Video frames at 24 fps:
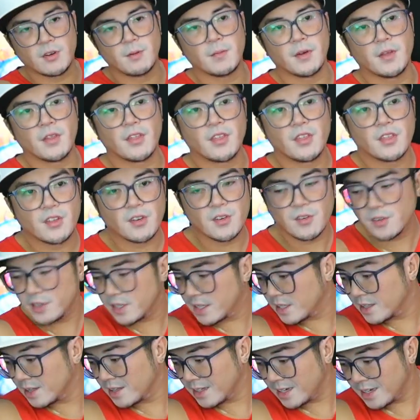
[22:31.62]
a
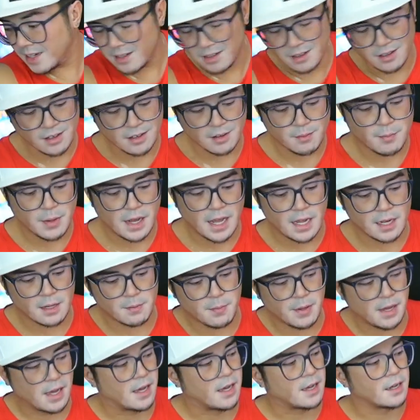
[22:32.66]
30 liter
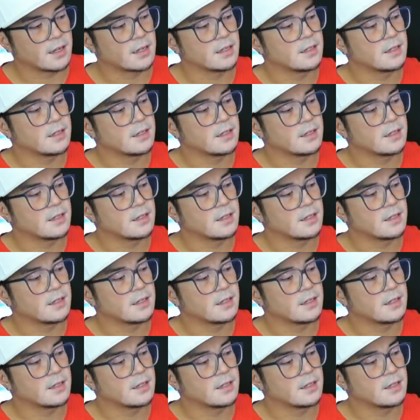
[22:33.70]
backpack